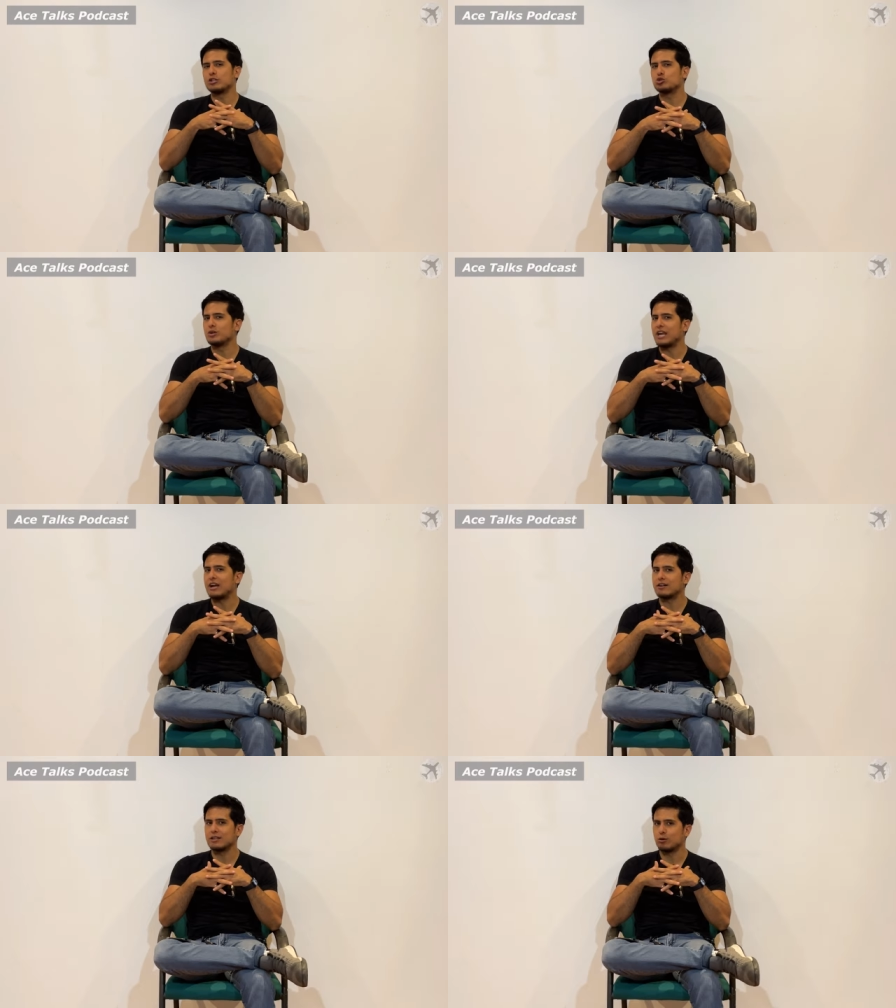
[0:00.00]
to
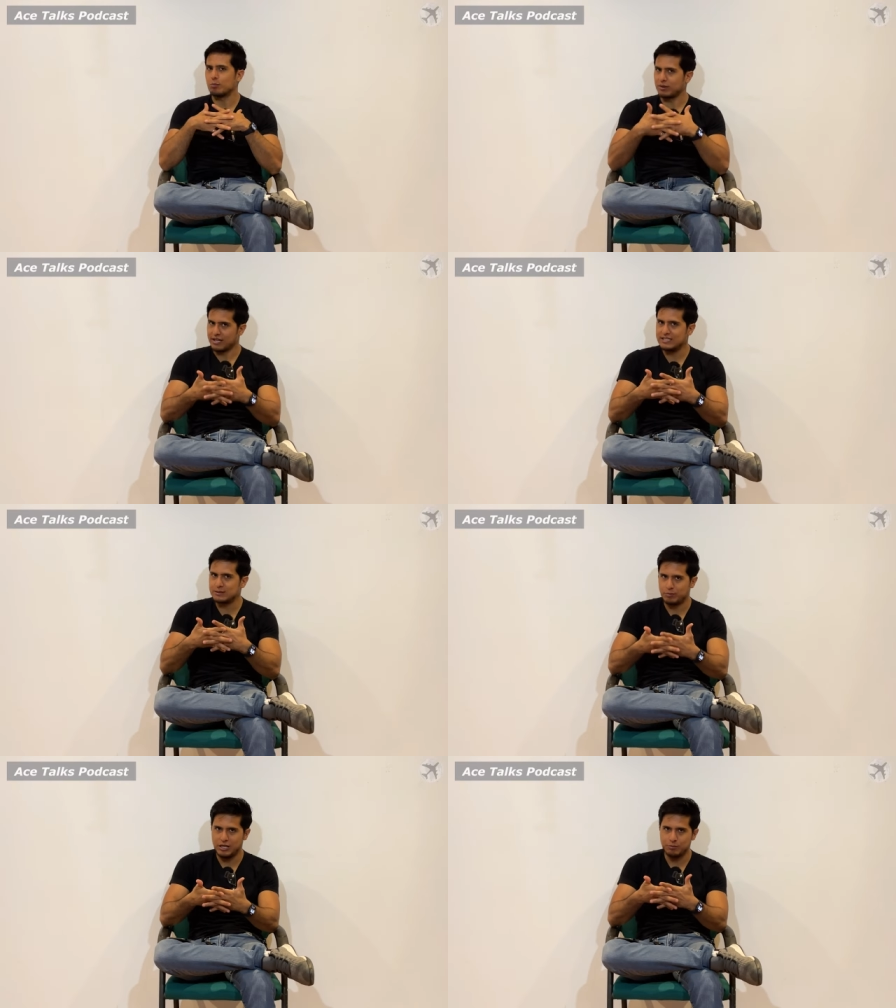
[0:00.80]
inherently replace
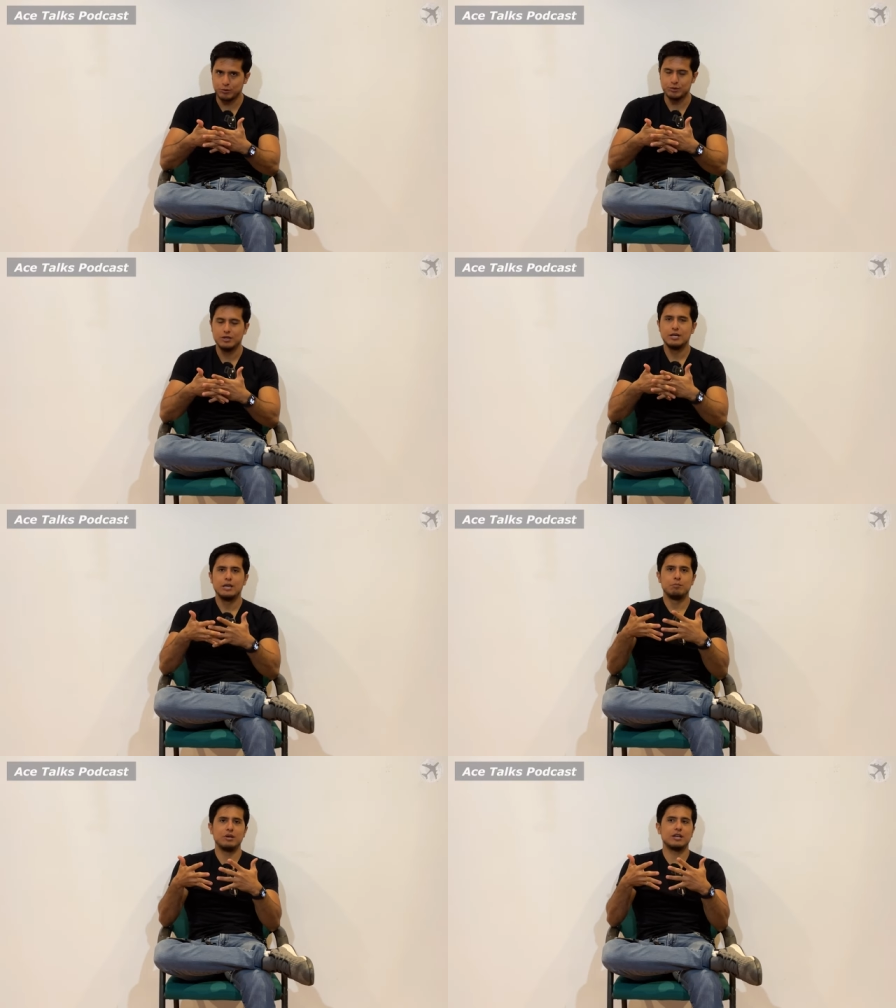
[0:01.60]
people,
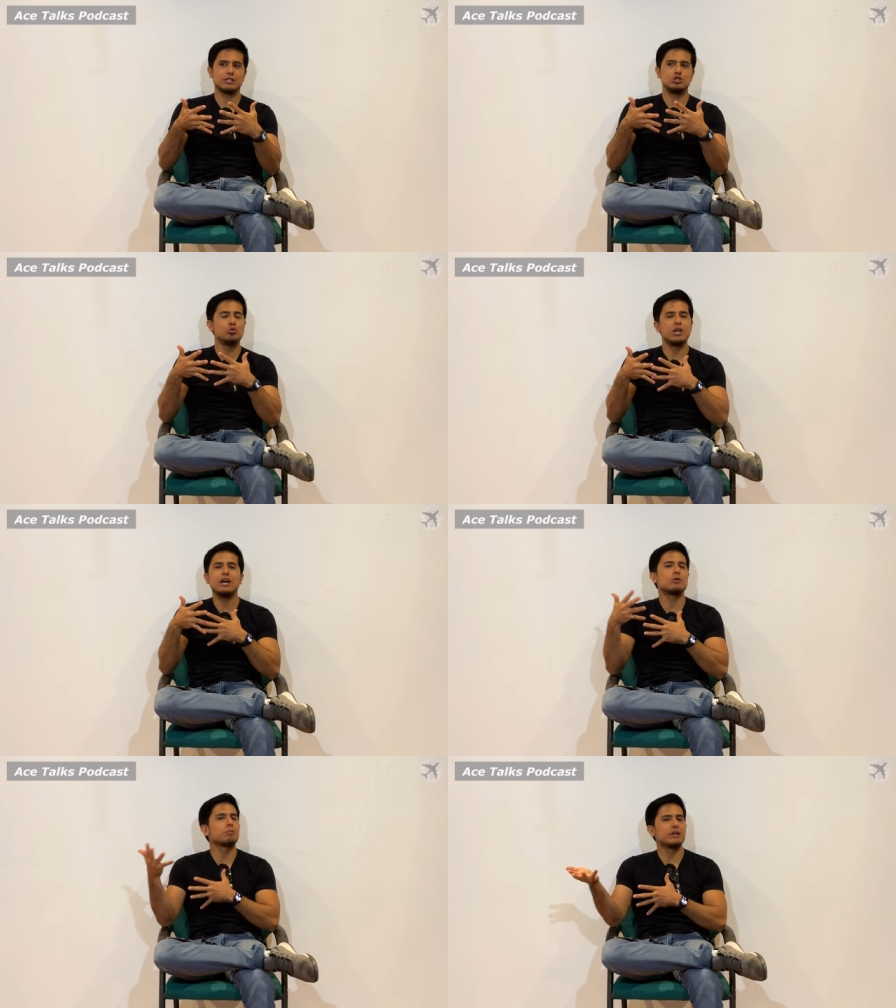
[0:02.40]
because you
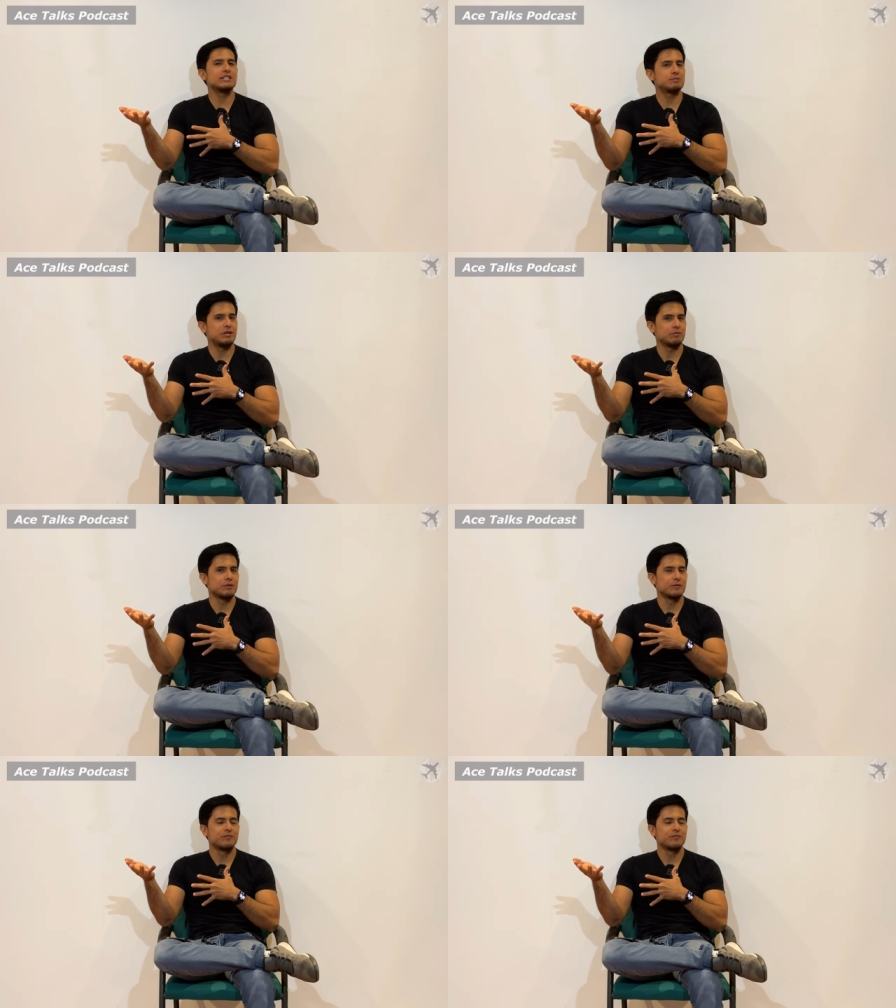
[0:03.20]
can't replace people.